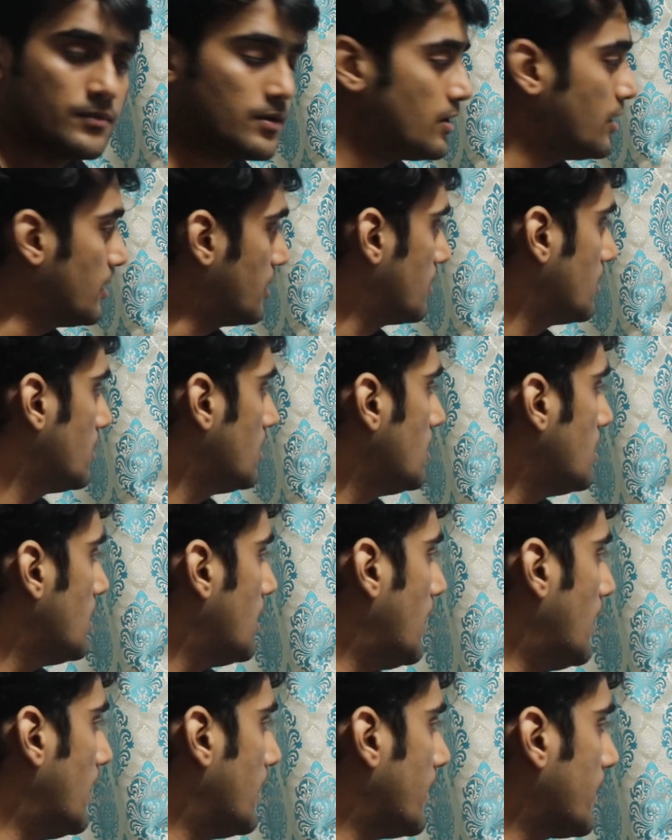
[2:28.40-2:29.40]
right?
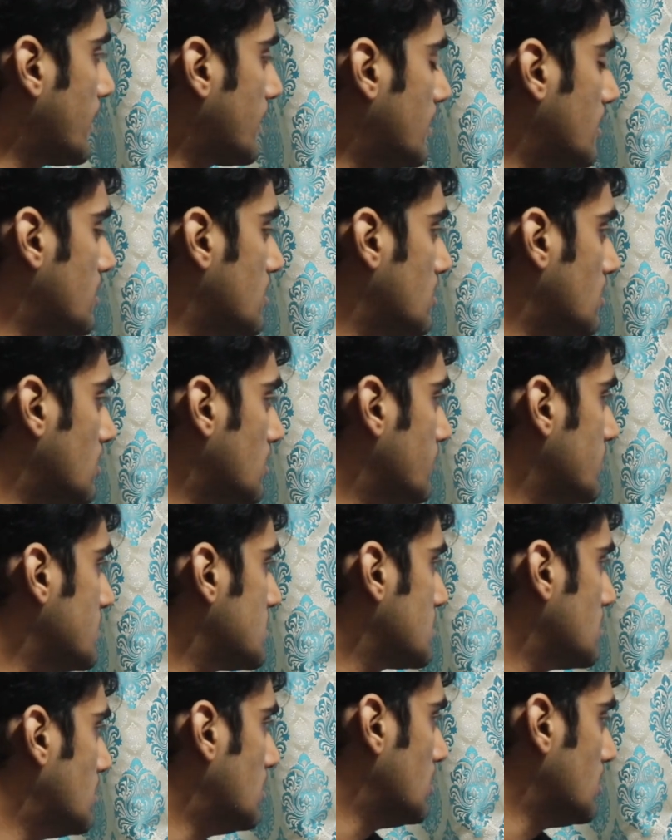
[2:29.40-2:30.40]
And I can
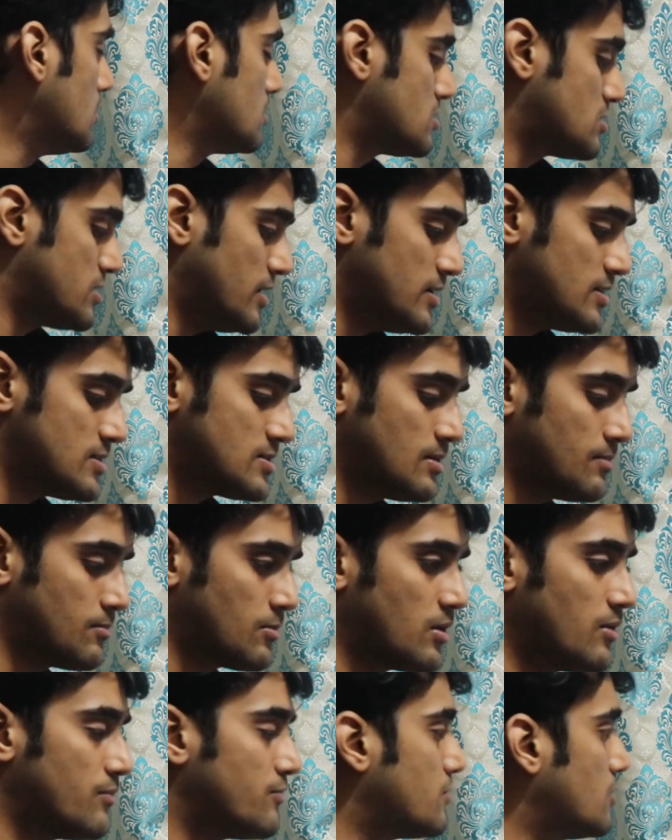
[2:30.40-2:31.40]
even send
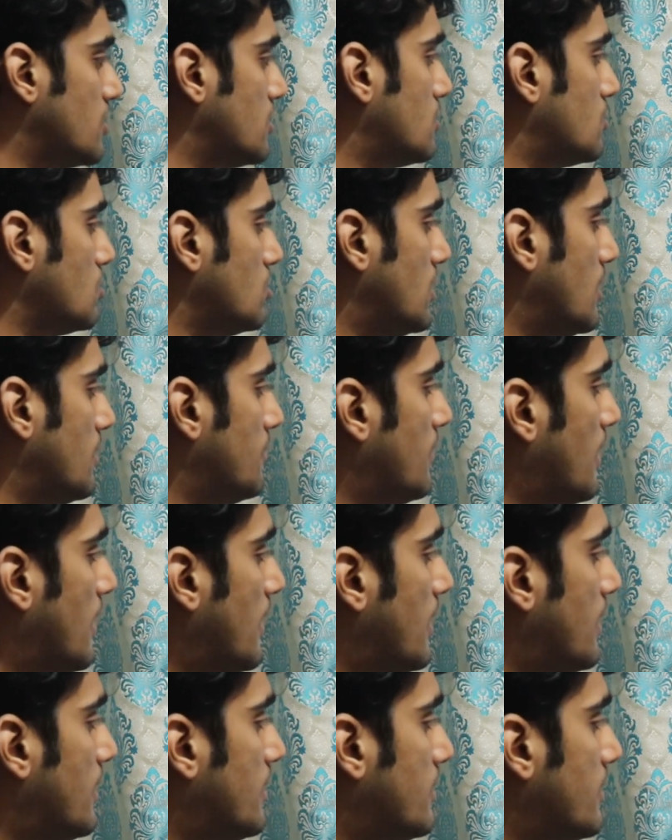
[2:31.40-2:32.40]
some gift to them,
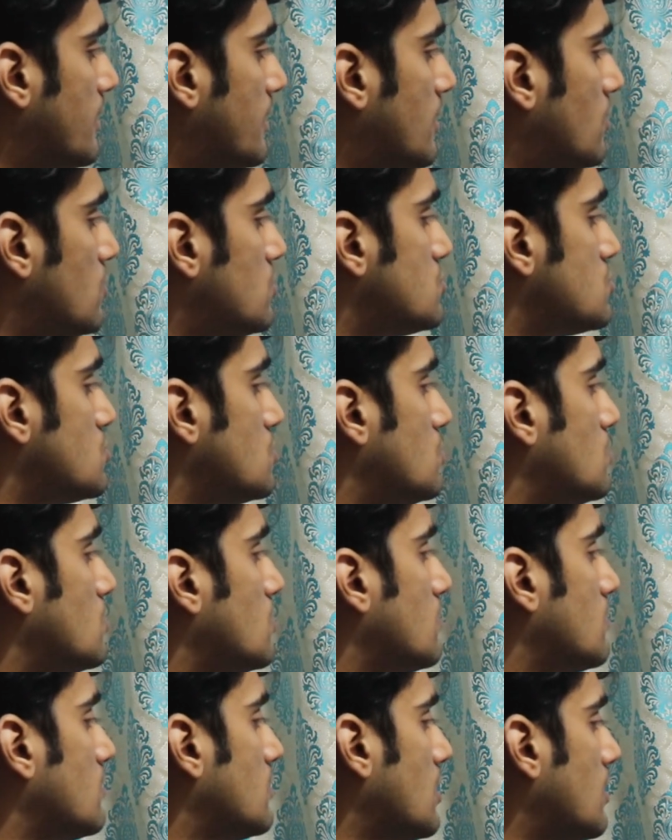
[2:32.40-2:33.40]
and they can
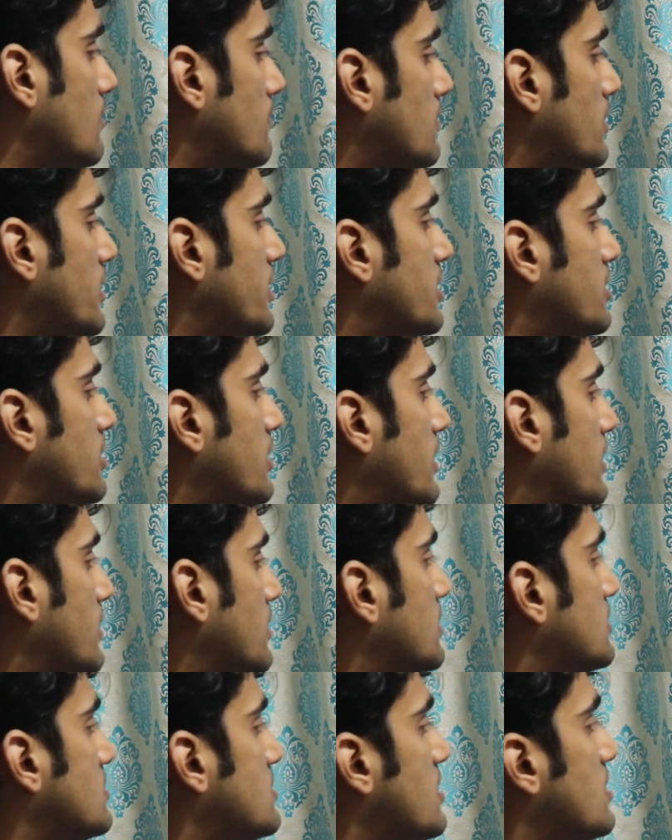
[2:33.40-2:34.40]
also come later
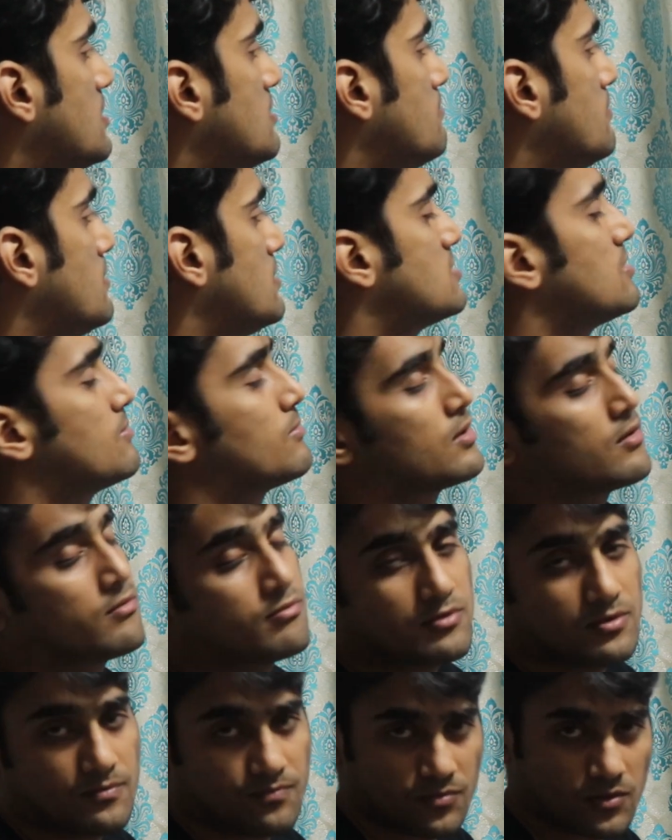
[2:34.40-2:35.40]
and send me some
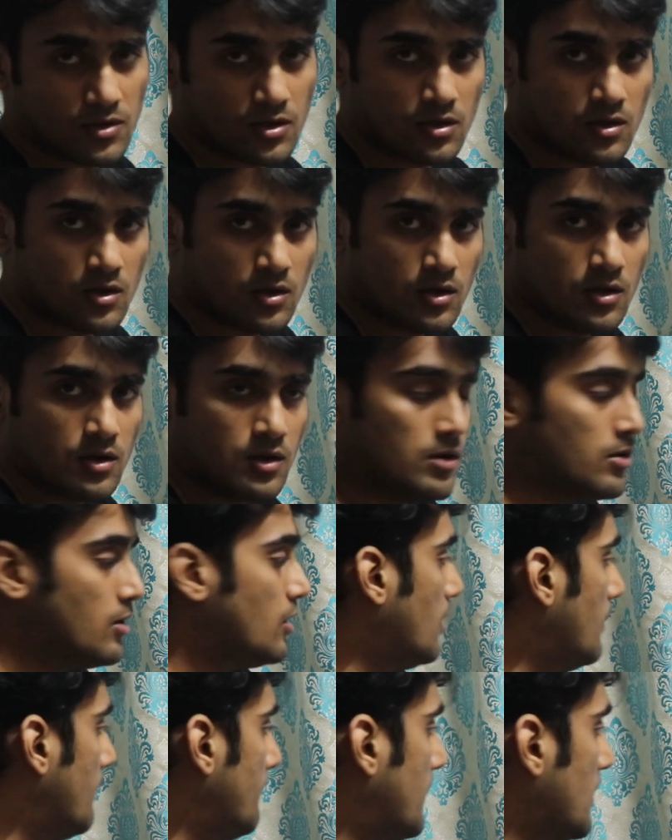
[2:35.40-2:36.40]
gift.
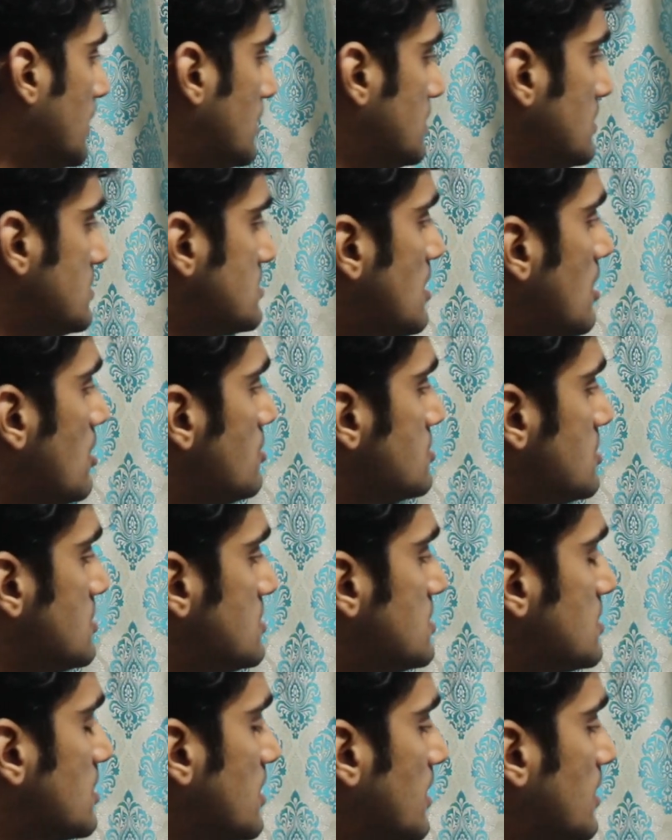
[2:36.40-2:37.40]
But this house
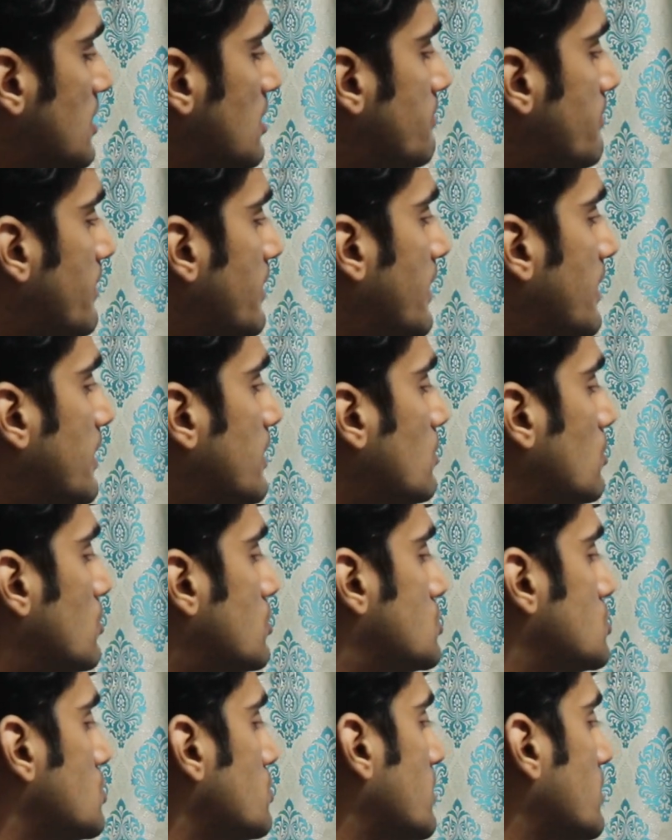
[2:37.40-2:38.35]
isn't connected by any road, so